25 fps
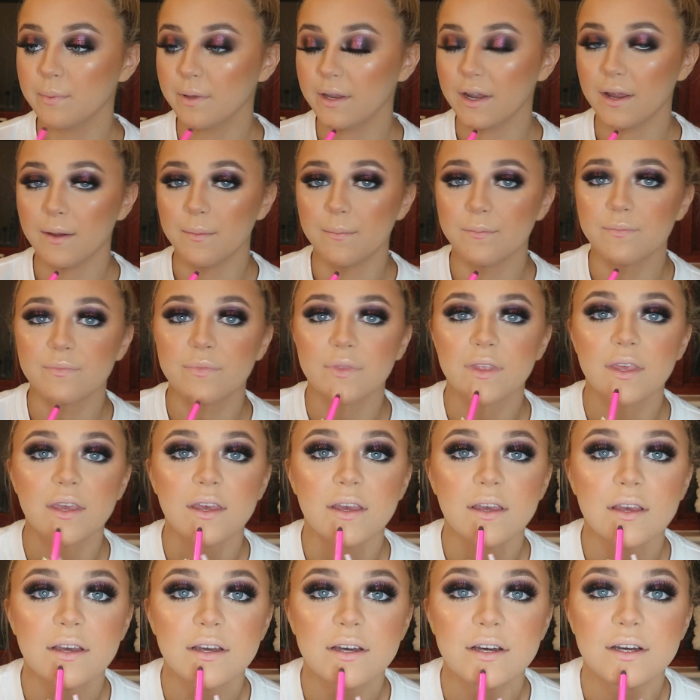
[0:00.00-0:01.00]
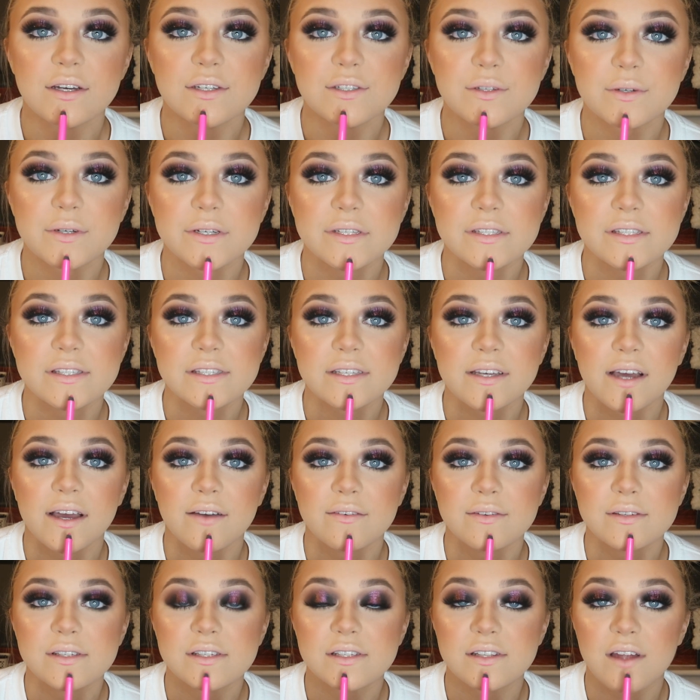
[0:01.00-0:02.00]
But as you can see,
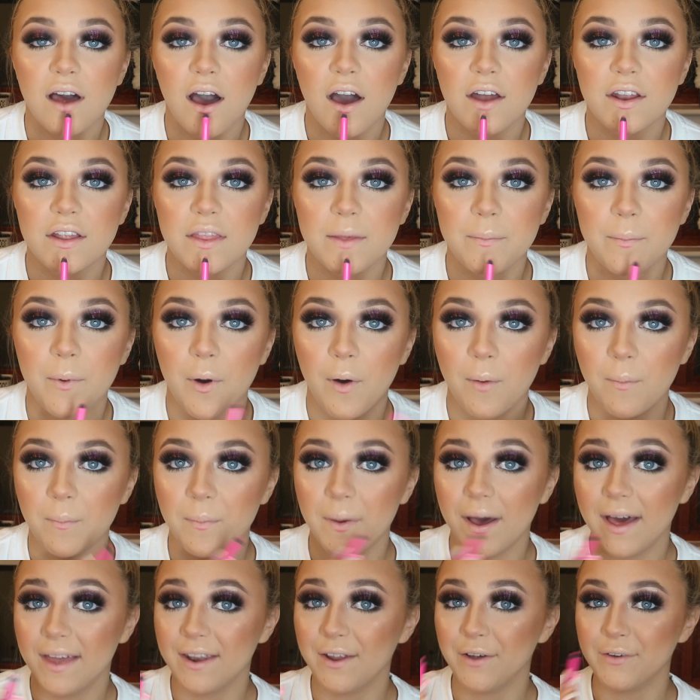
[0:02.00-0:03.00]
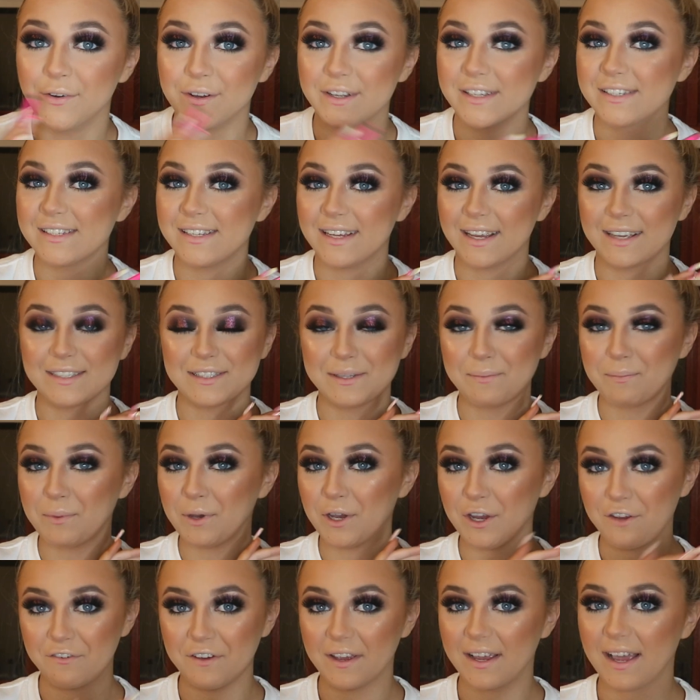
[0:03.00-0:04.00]
I've started at the bottom, and honestly, it's the
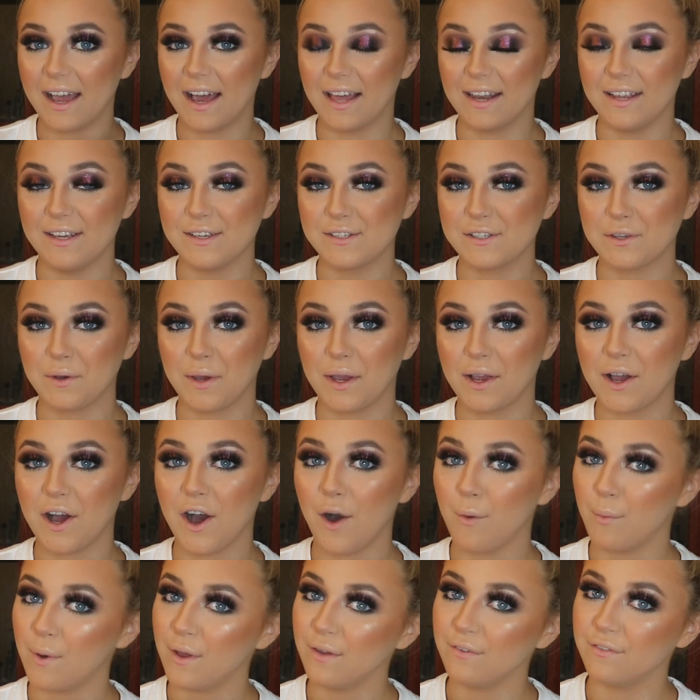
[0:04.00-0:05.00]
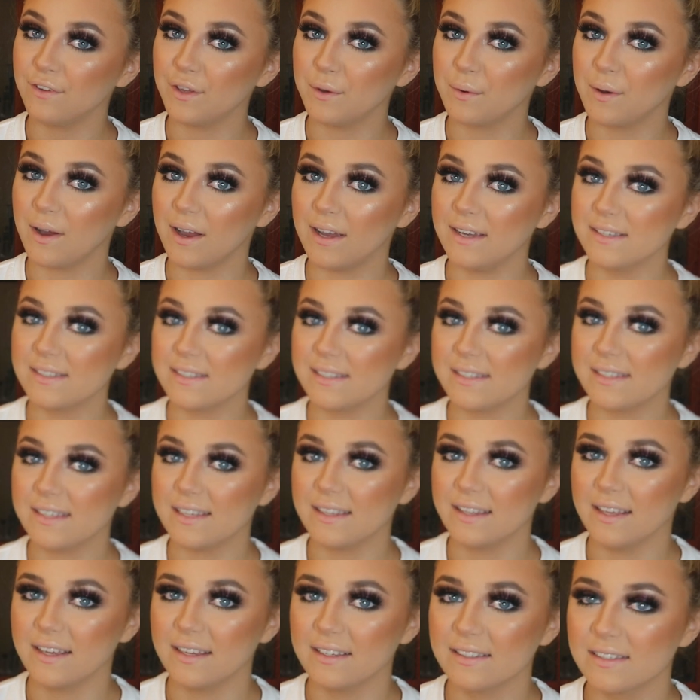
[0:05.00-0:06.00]
perfect color. So I can't wait for you guys to
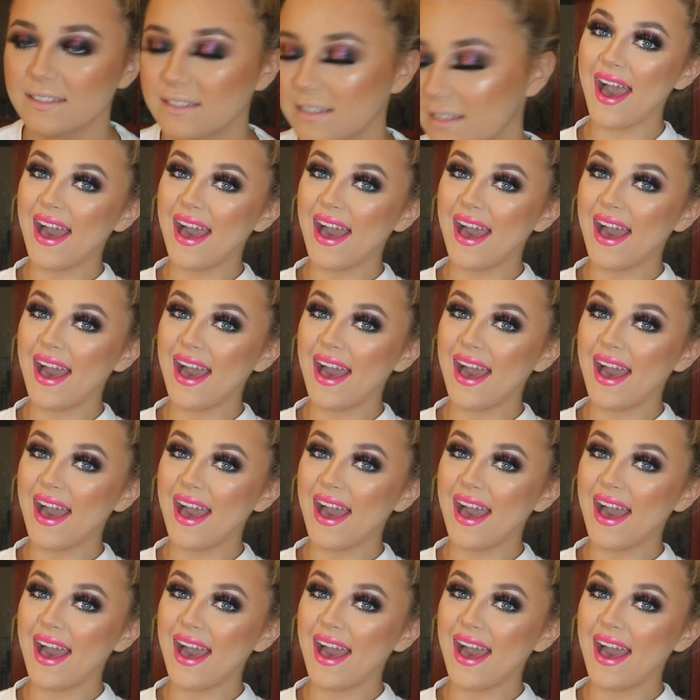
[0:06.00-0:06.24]
see this.